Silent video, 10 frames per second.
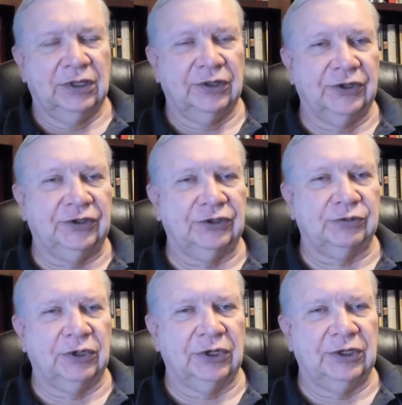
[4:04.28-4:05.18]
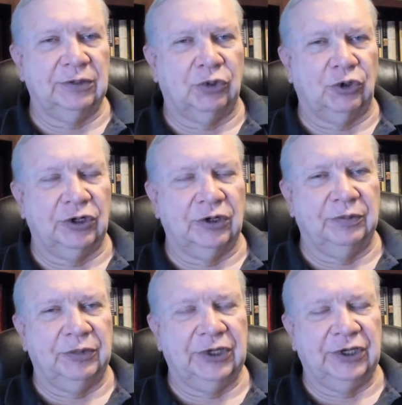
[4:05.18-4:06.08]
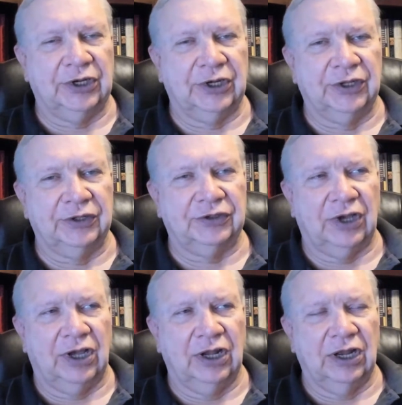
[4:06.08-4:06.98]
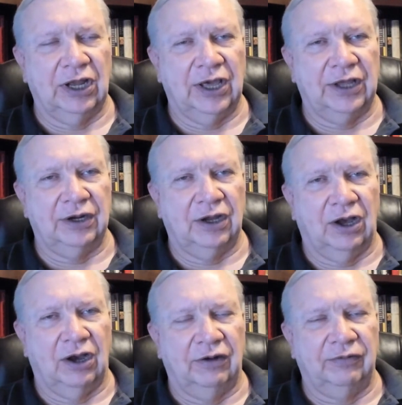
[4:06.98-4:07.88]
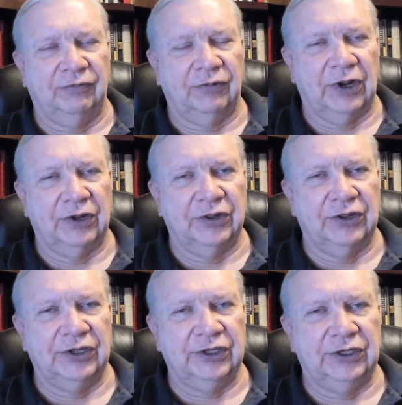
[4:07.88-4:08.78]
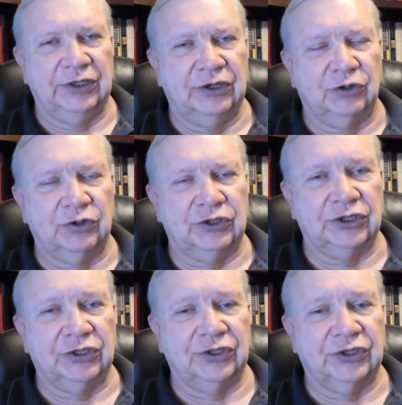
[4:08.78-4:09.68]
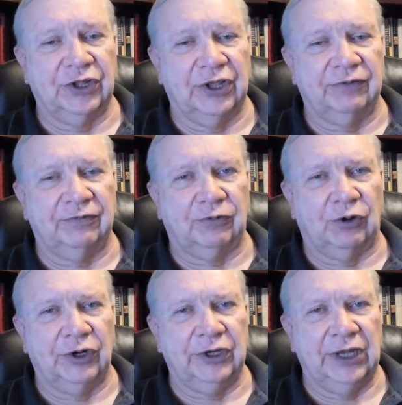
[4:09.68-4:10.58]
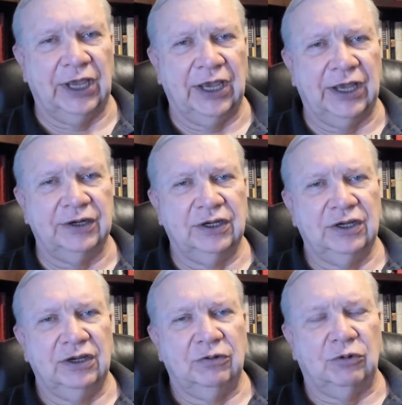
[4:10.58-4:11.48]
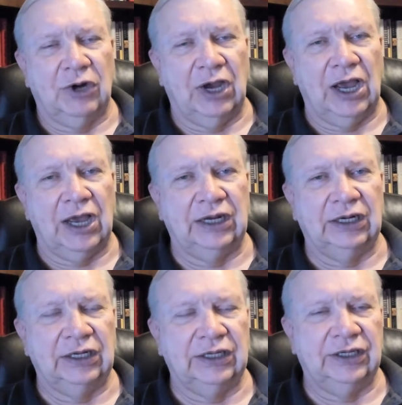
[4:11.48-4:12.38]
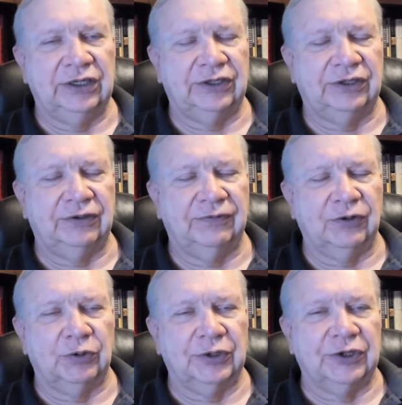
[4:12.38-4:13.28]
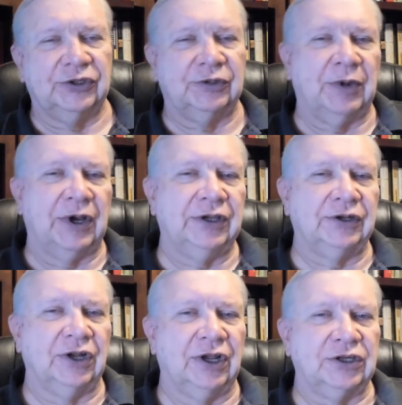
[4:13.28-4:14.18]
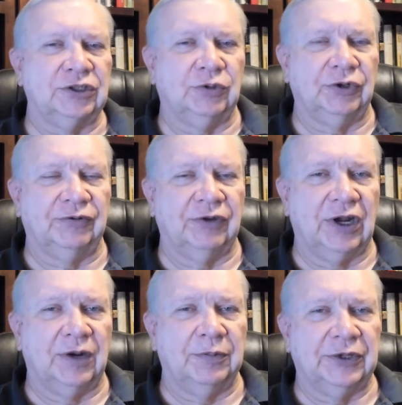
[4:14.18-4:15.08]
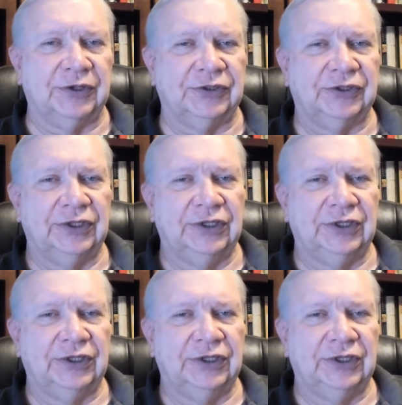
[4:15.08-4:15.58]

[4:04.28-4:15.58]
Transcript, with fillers: This is really important because a lot of the notions that Freud had were highly influenced by intellectual developments